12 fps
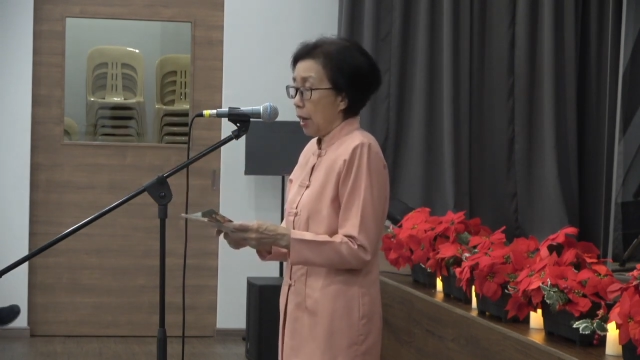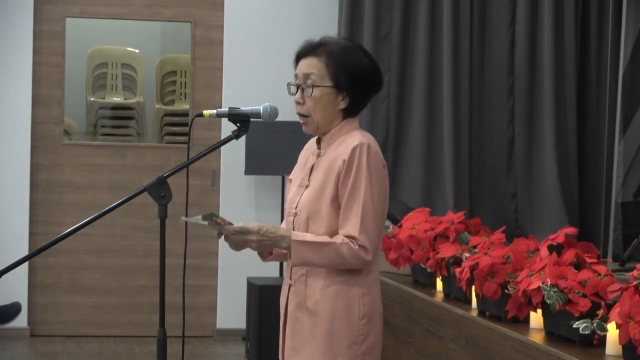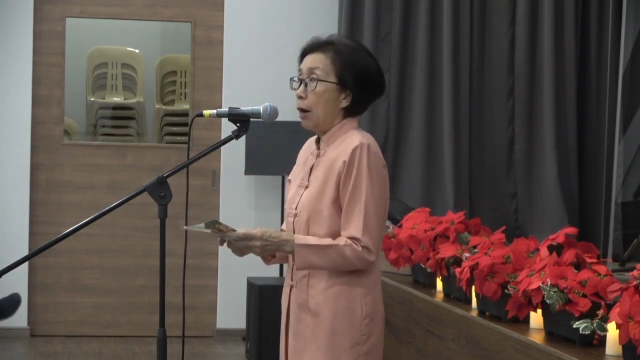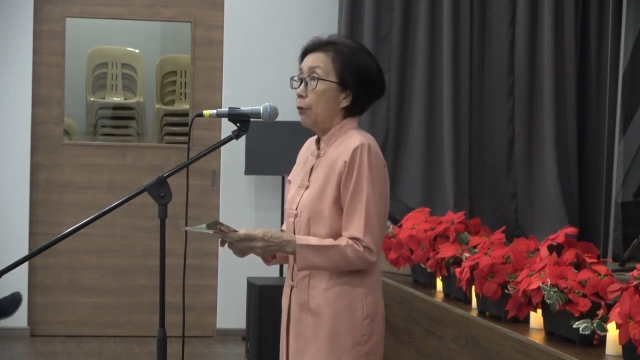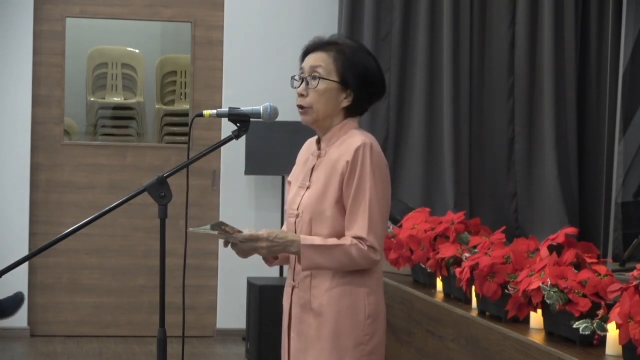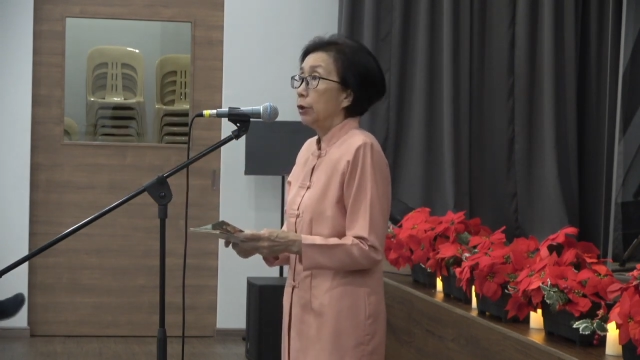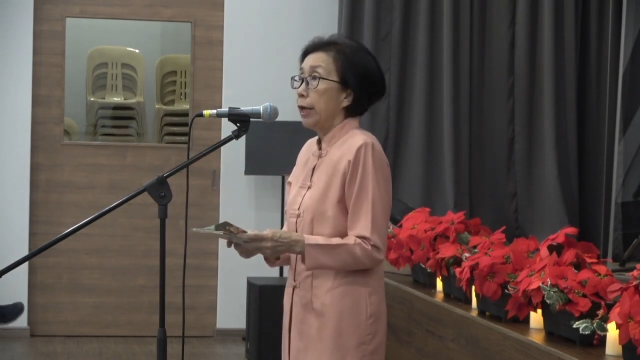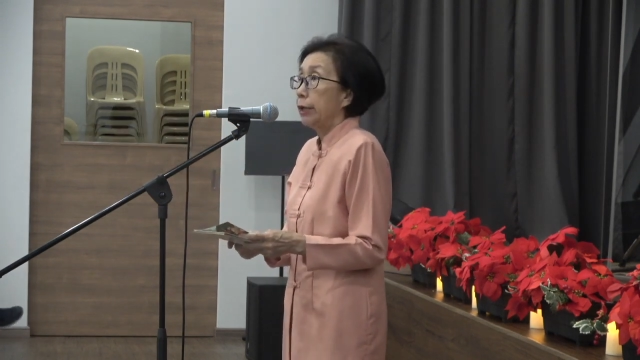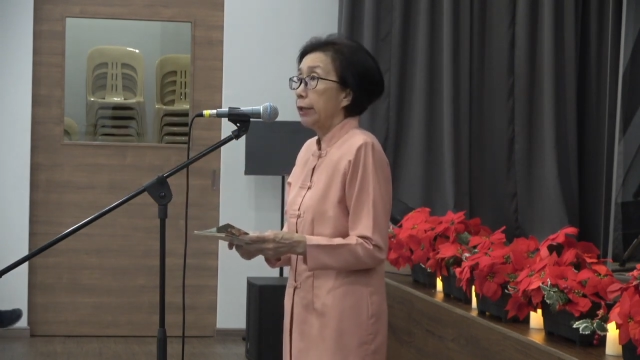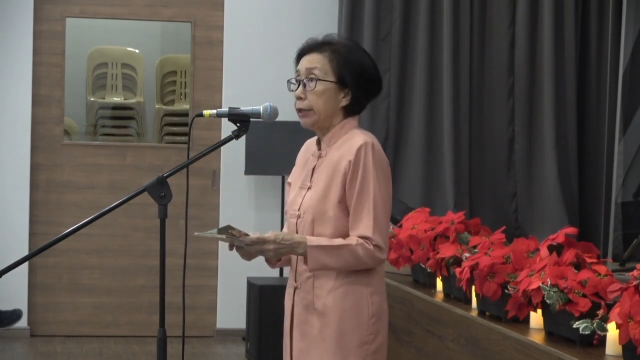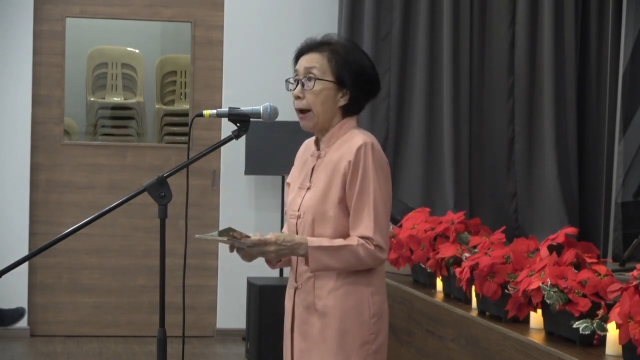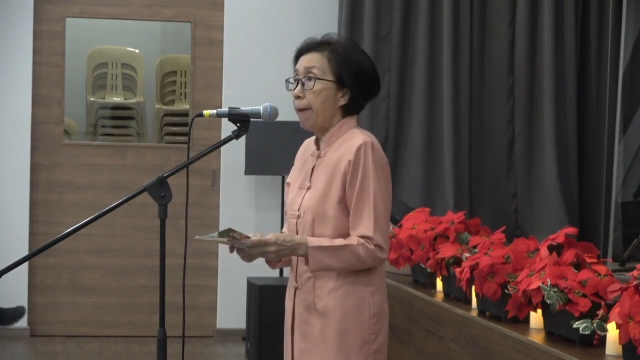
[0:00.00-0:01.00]
I want to thank the
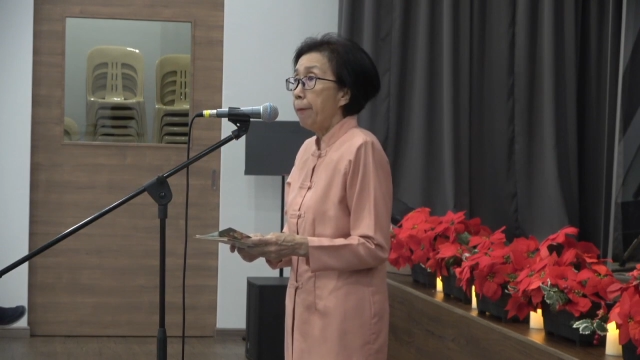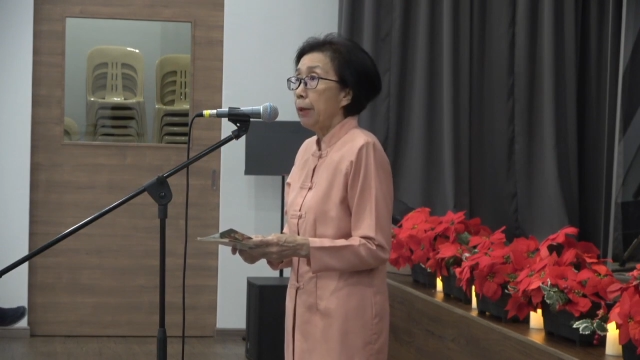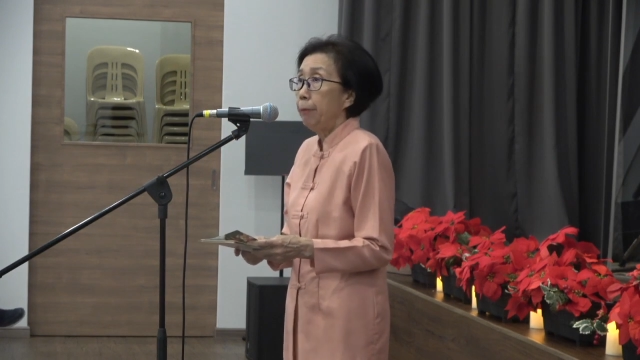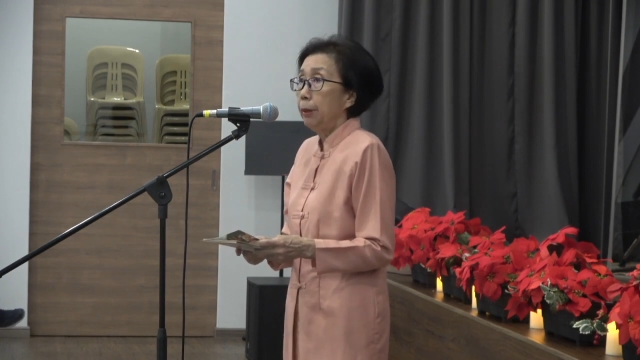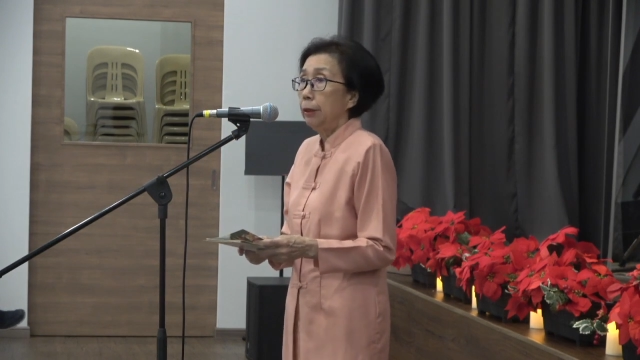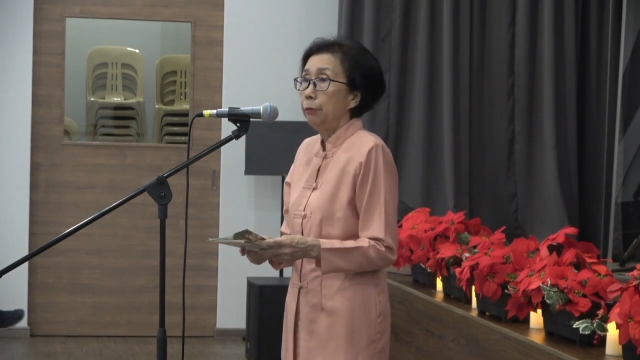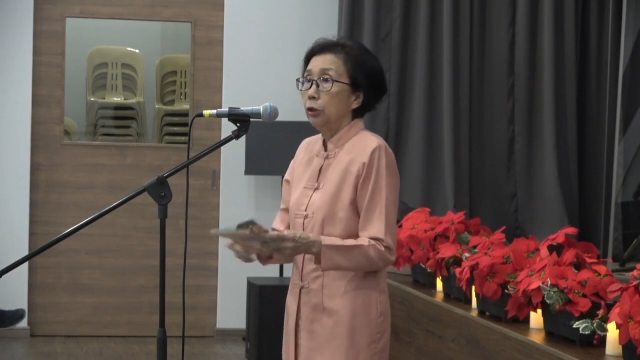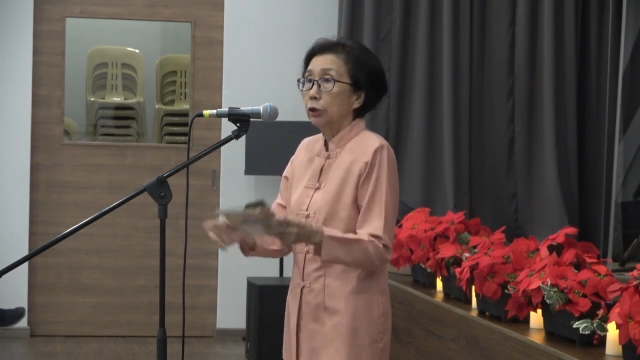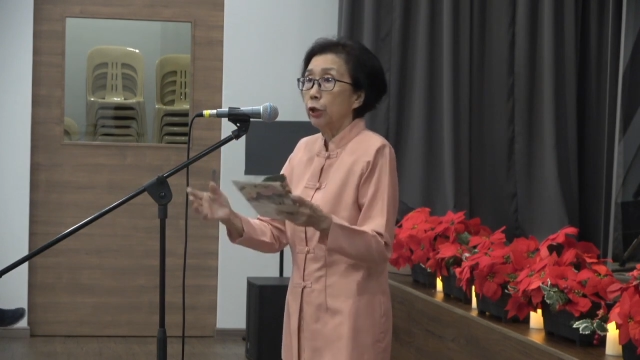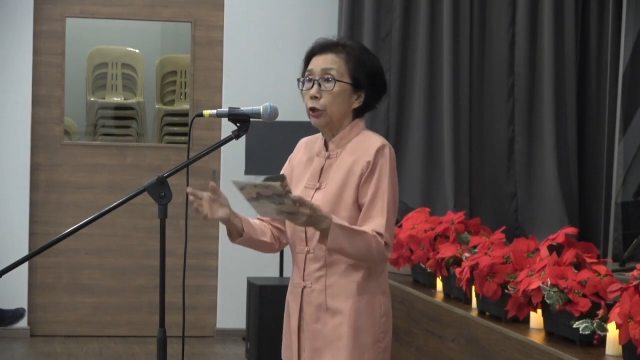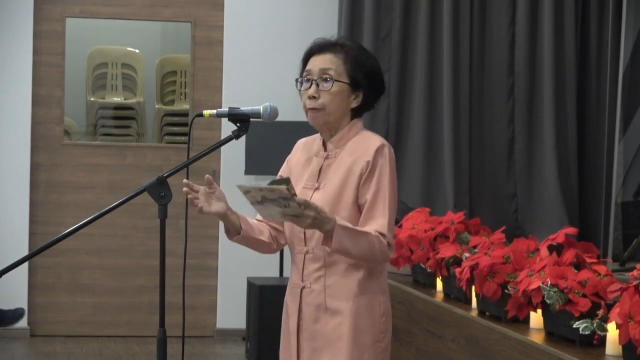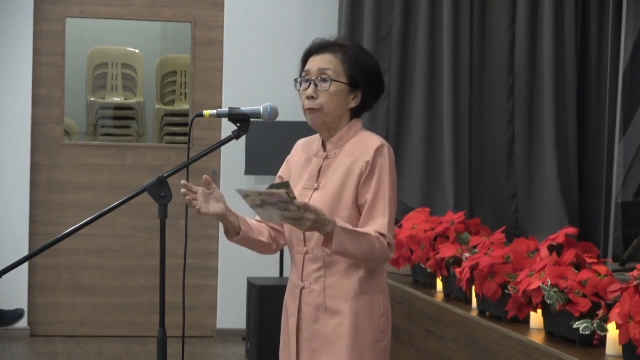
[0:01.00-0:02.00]
young people because
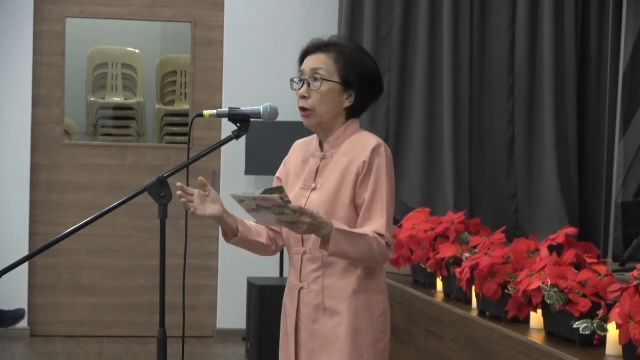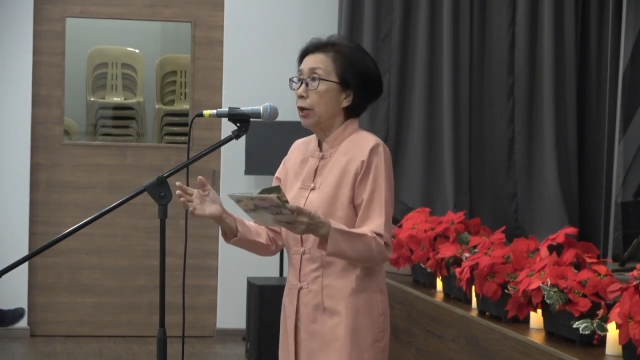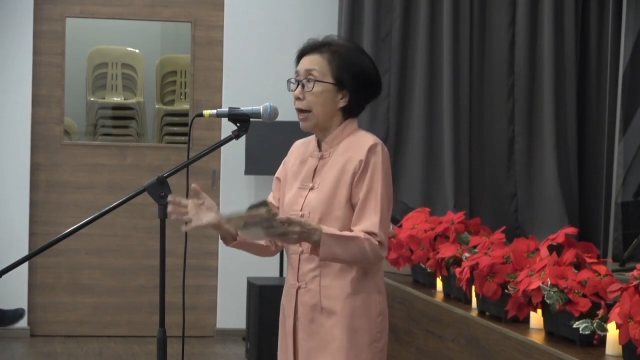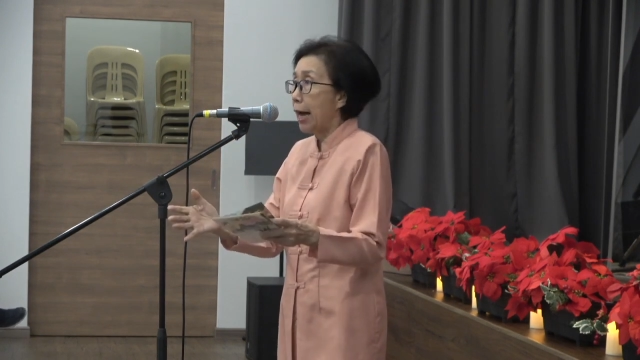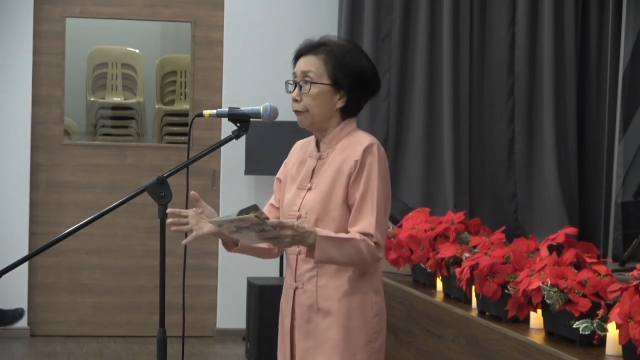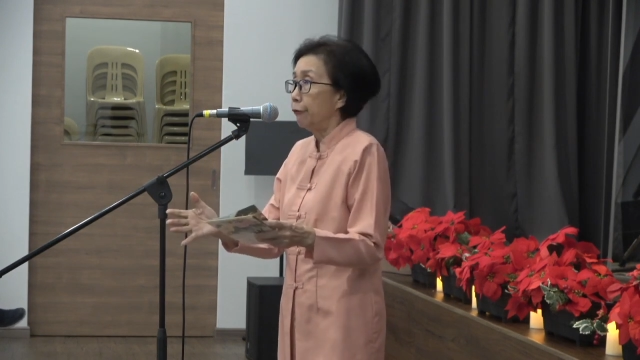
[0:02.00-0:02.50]
they have brought life